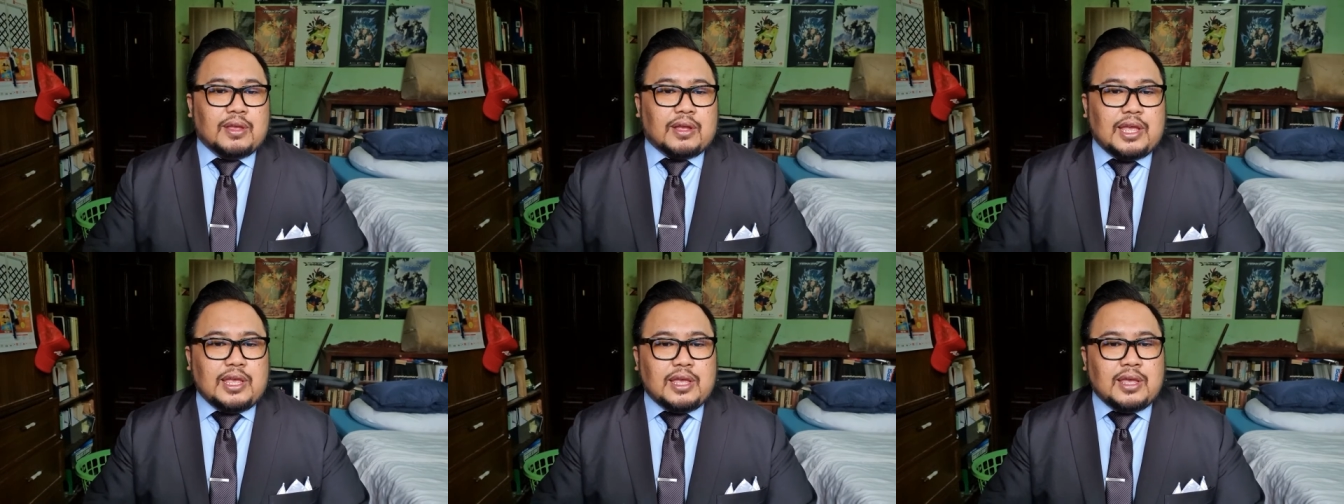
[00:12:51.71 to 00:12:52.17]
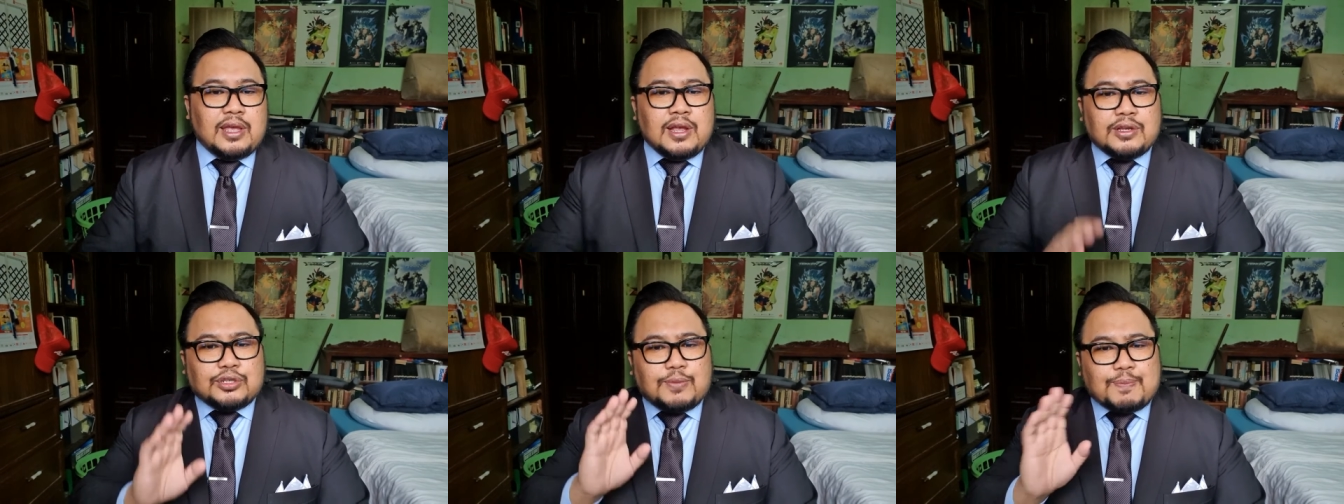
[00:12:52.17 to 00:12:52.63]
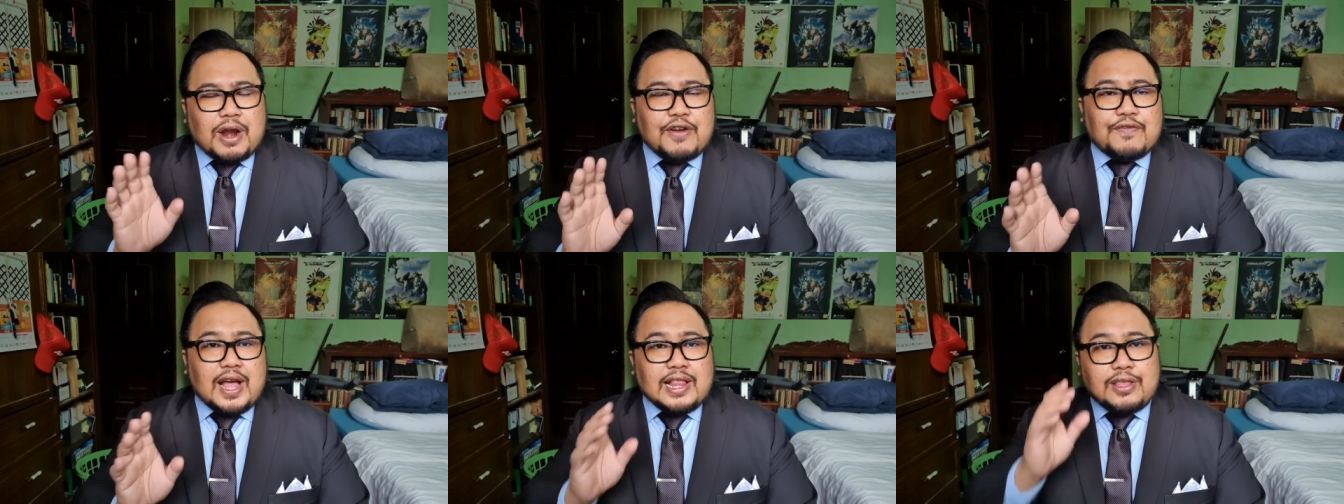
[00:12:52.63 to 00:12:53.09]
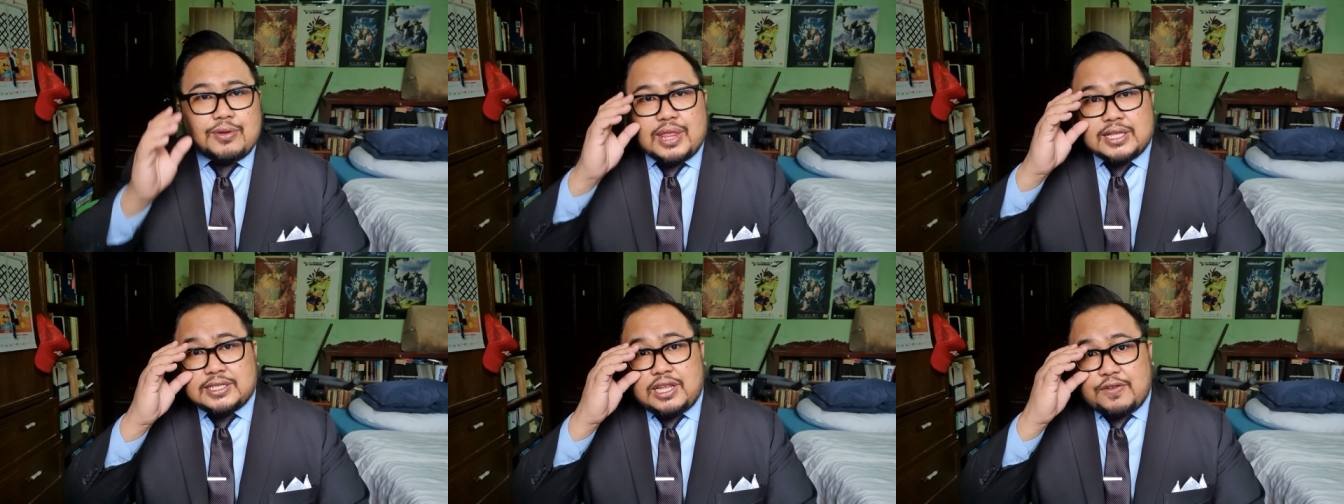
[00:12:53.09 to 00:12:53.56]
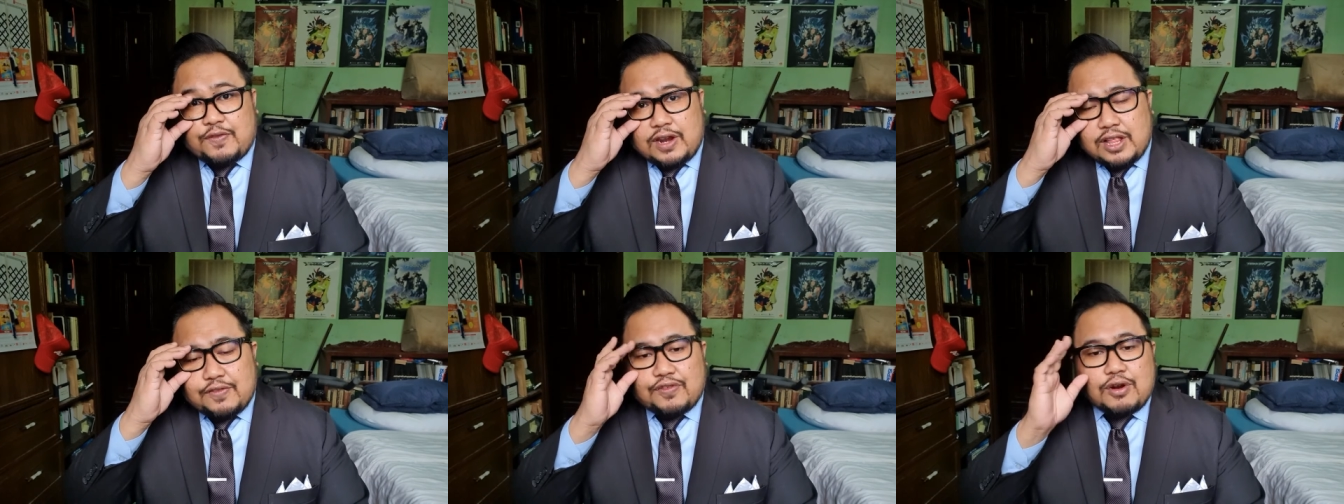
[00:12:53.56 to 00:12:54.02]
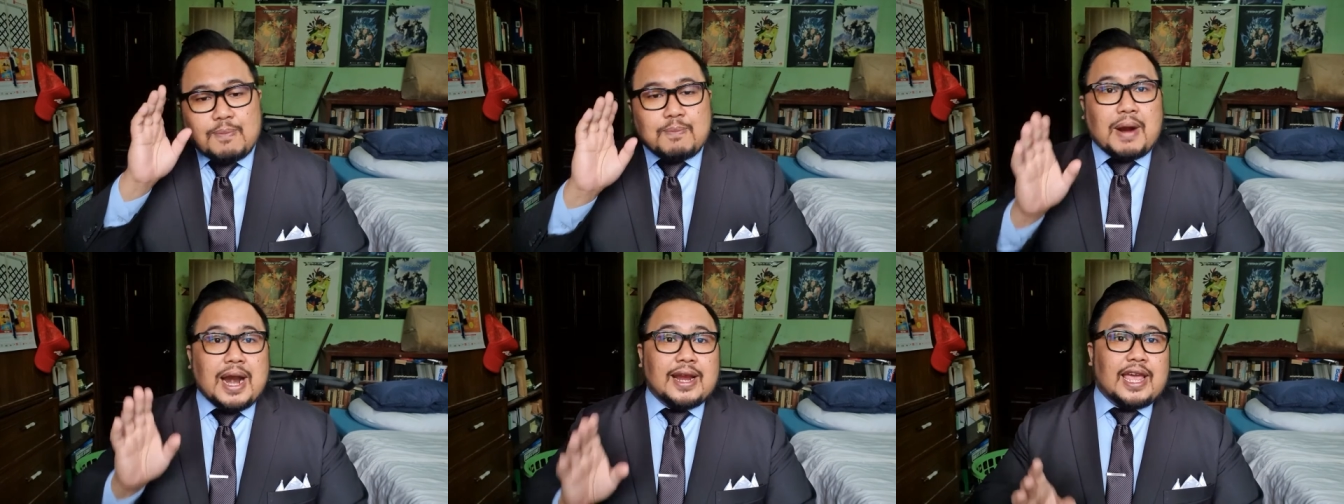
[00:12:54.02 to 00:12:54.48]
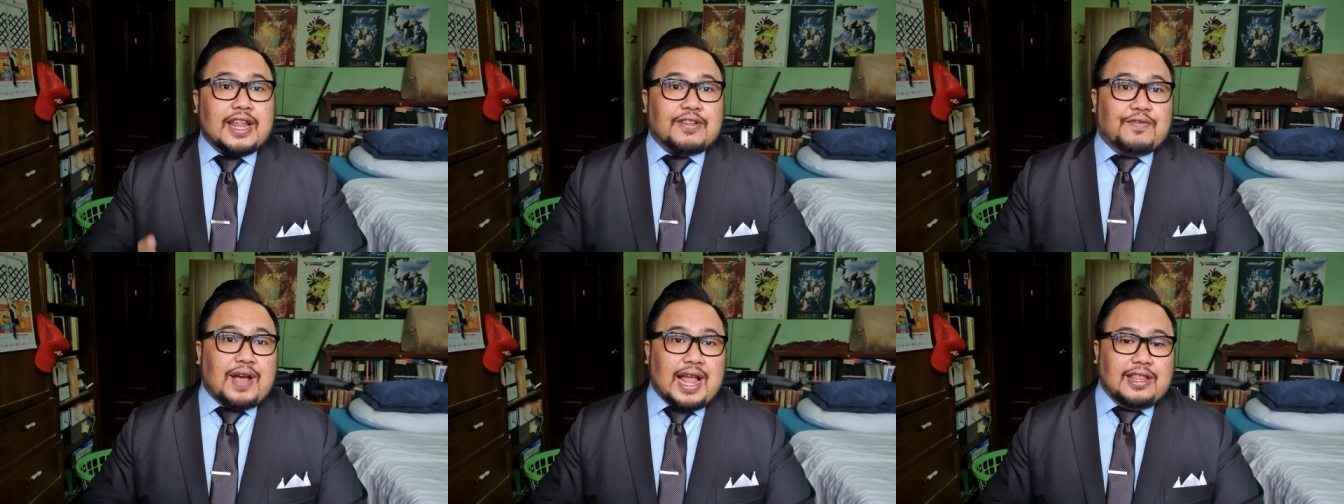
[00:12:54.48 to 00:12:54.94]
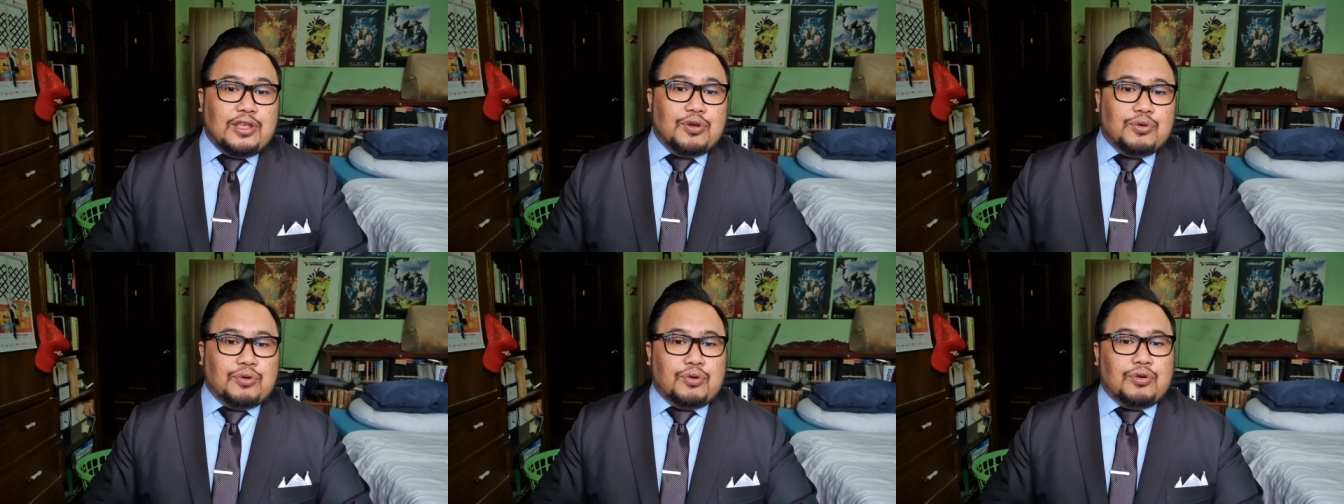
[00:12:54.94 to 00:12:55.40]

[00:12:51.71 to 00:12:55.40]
Okay? So par value, that's different from market value.